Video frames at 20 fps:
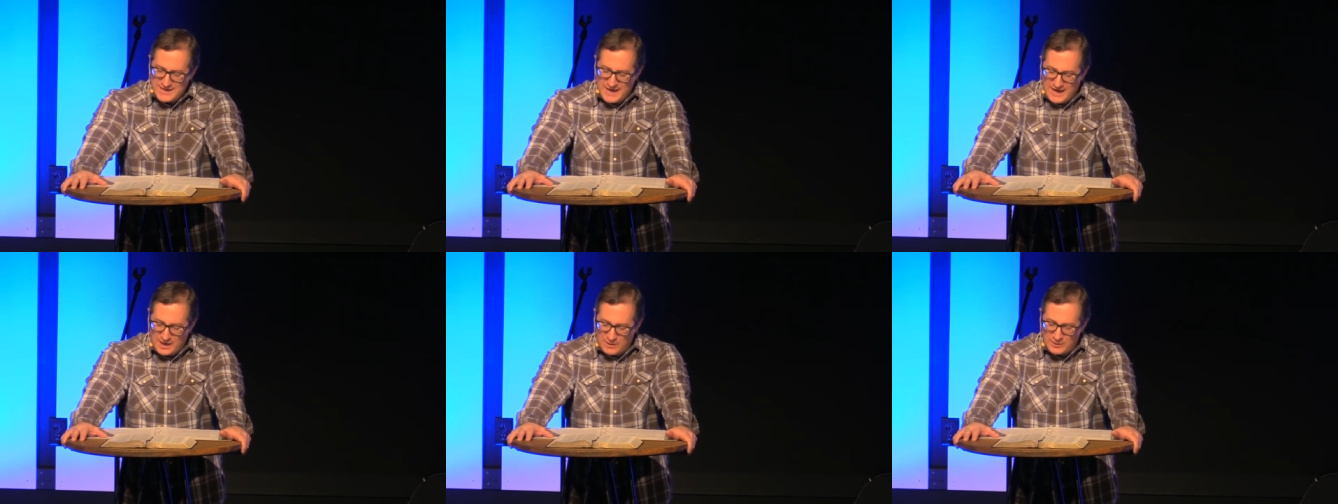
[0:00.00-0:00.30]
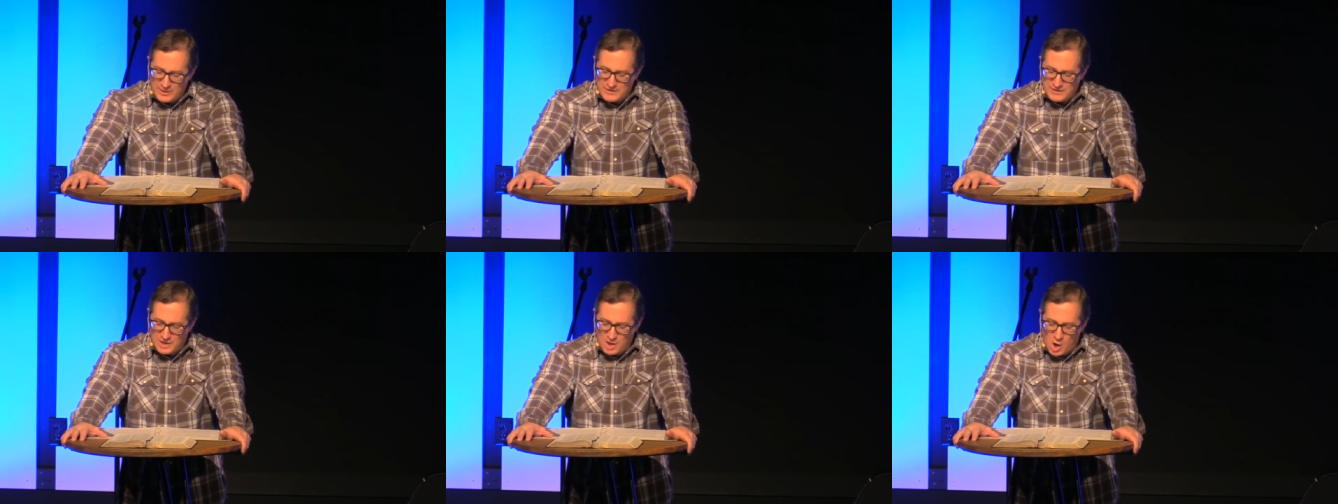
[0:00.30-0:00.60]

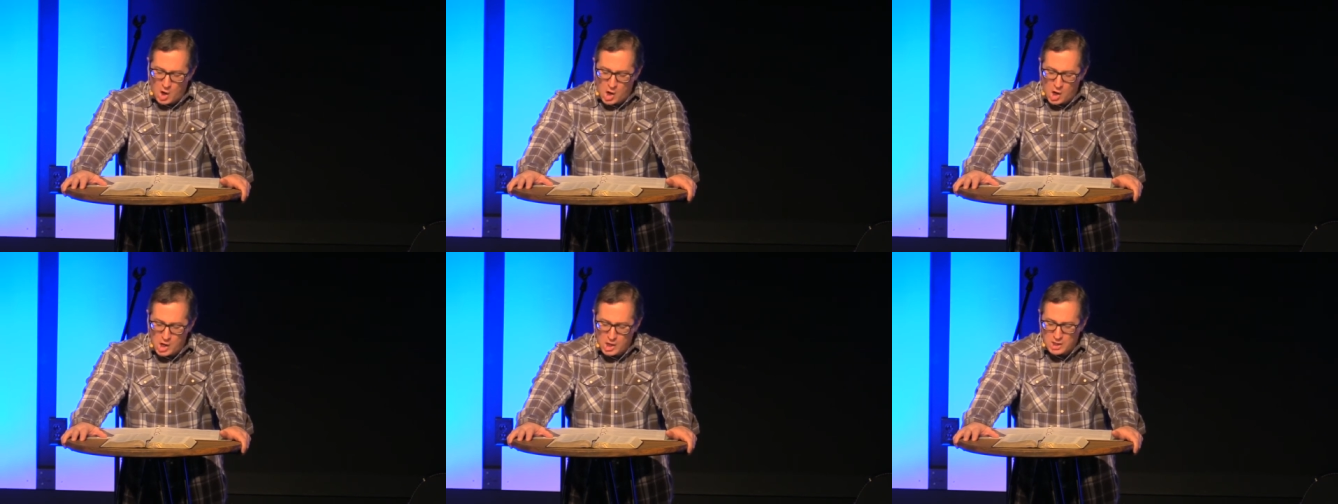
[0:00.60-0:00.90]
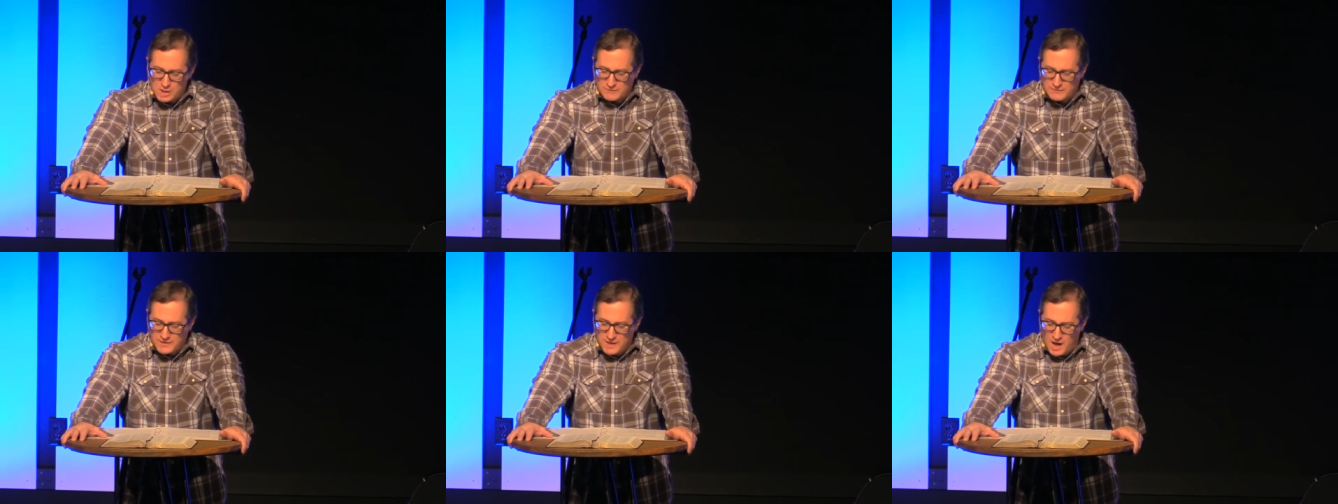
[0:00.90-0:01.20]
Carry the
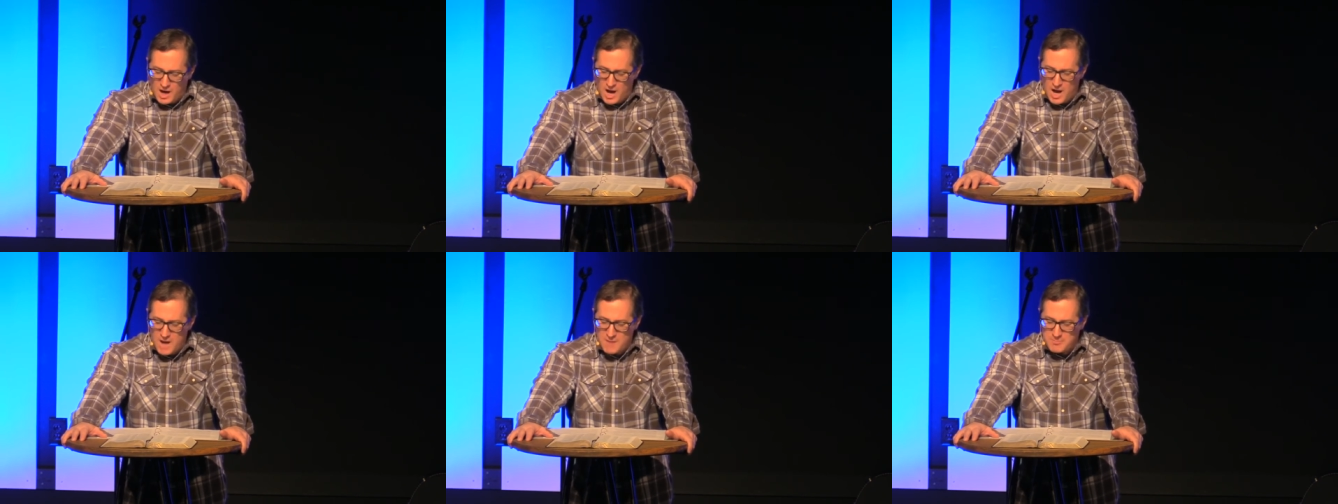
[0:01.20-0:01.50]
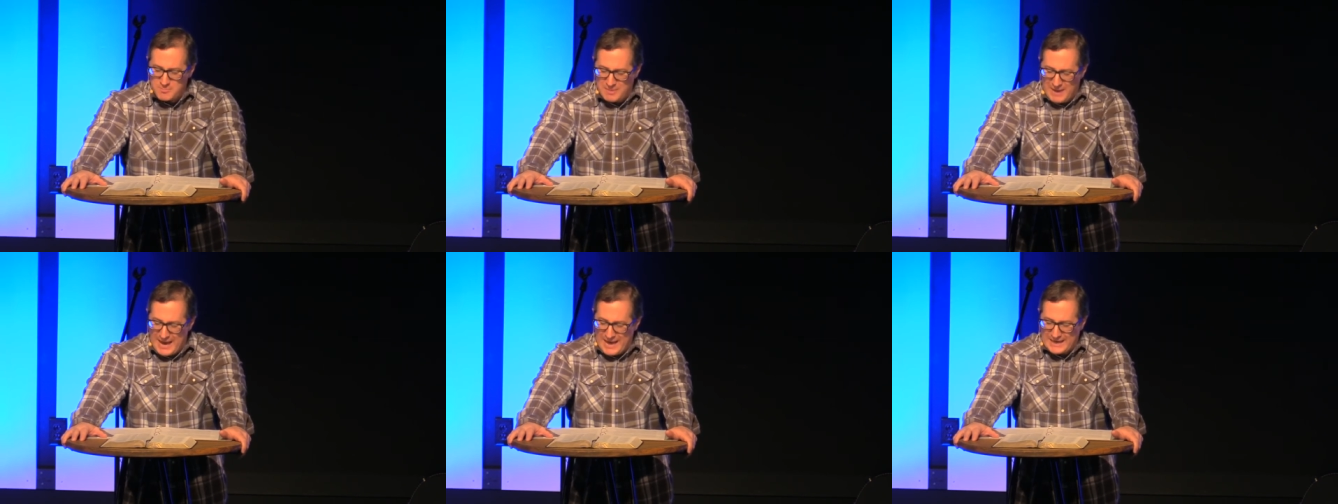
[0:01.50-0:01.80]
ark of
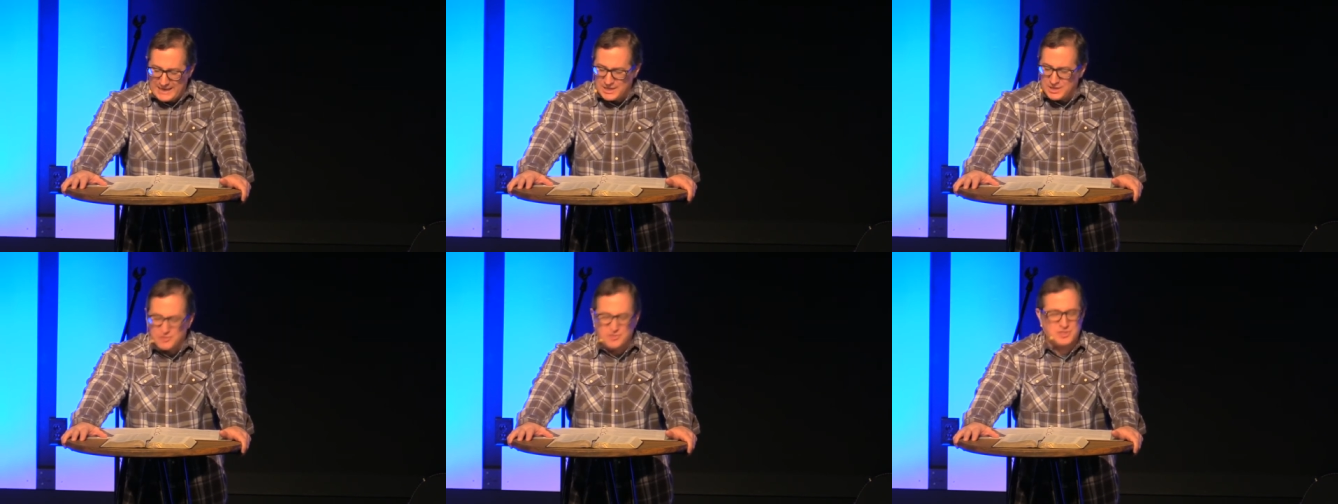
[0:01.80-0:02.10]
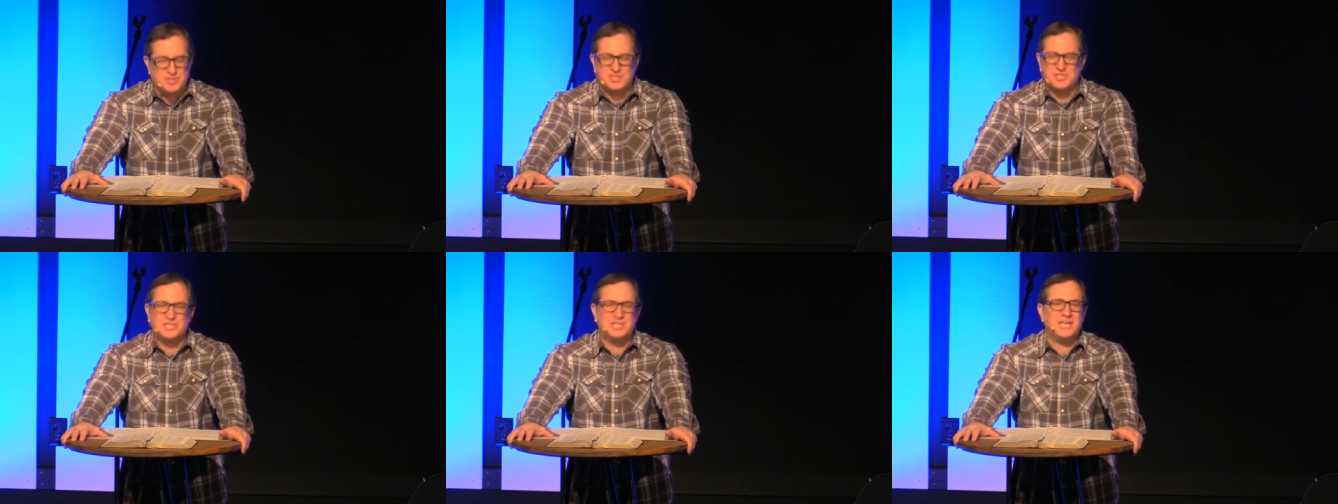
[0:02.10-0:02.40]
God back into
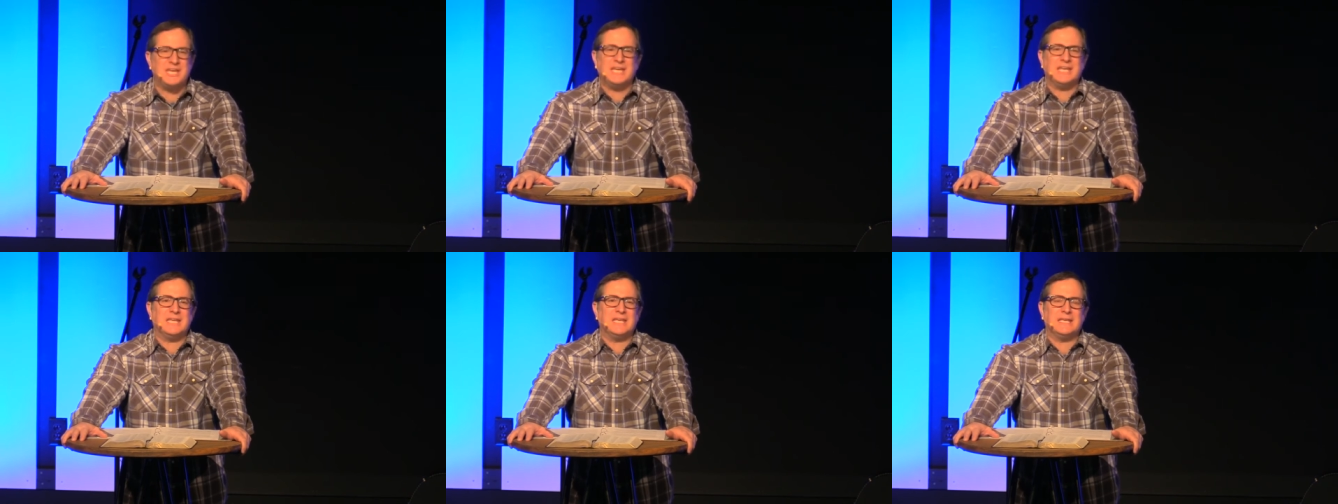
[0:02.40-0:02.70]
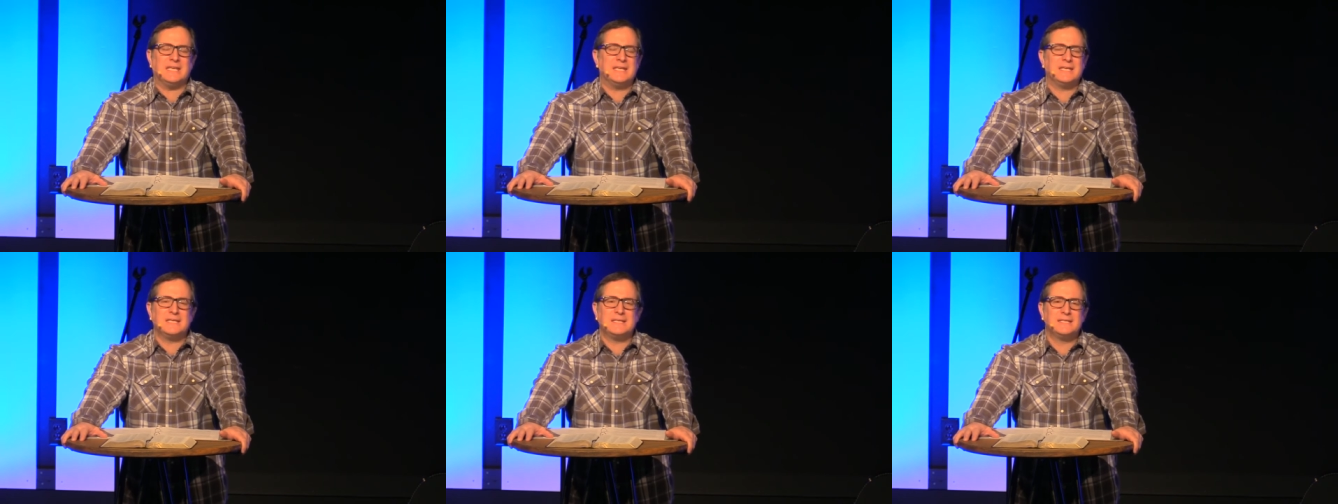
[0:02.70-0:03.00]
the
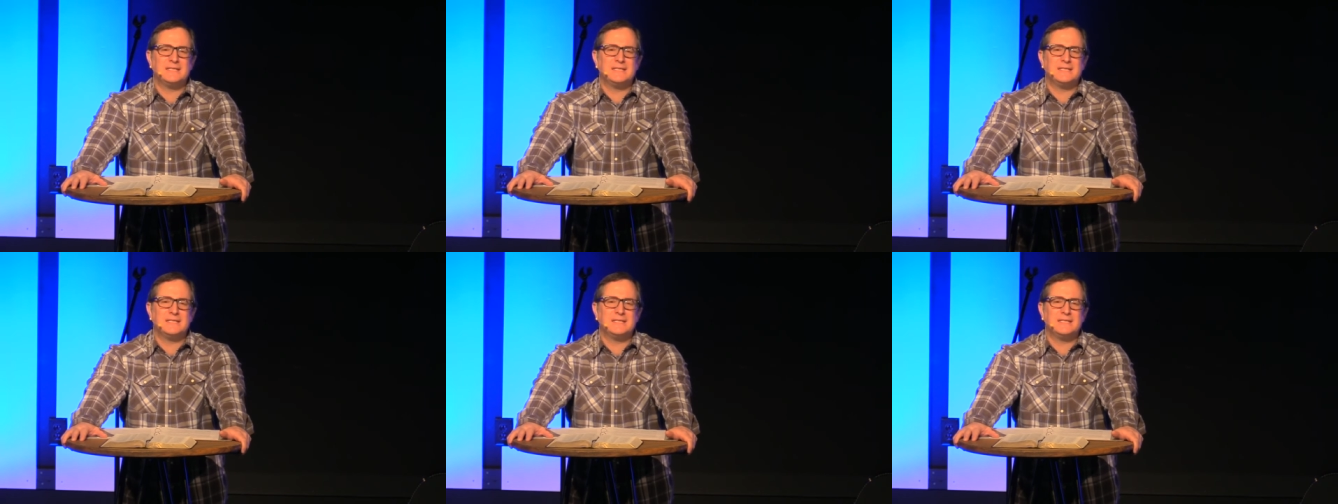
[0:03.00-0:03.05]
city.